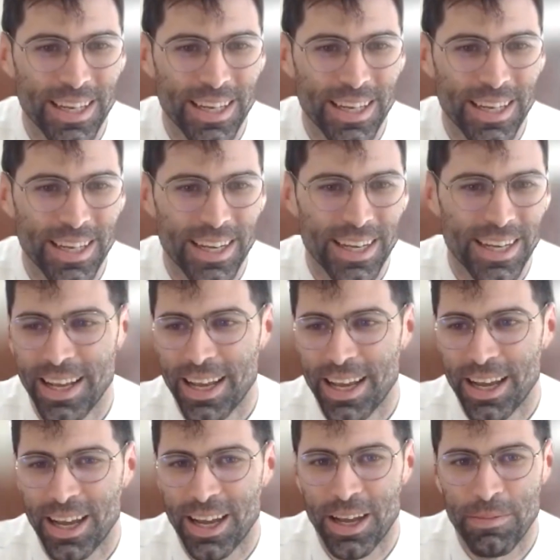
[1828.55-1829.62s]
and
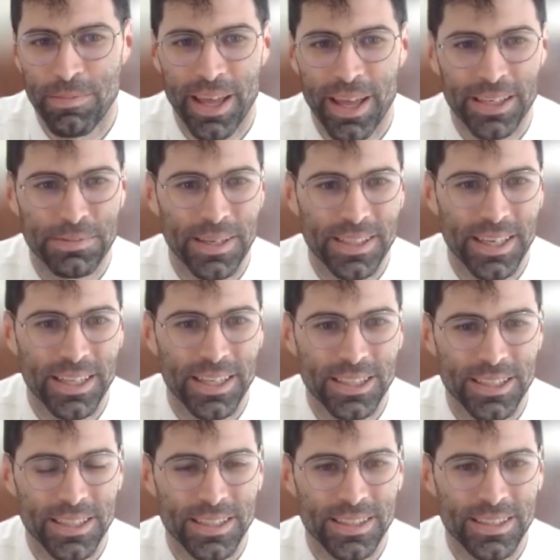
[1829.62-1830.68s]
the
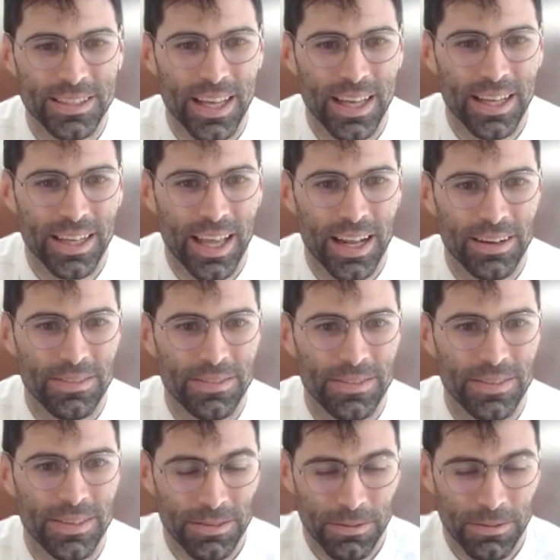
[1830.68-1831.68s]
expectations that kind of